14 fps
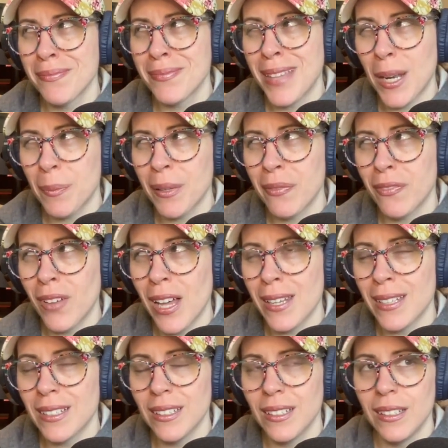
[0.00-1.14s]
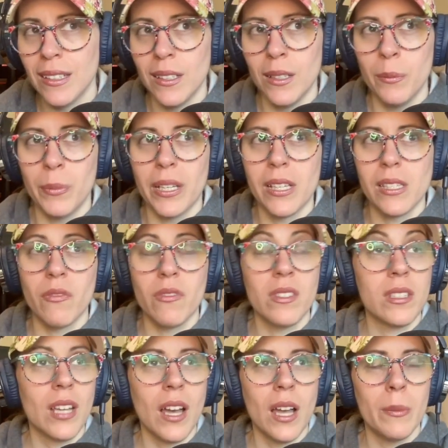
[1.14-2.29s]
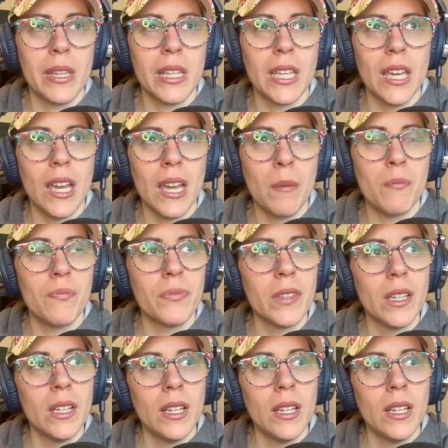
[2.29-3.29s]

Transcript: That'll be fun, because of the time of the game.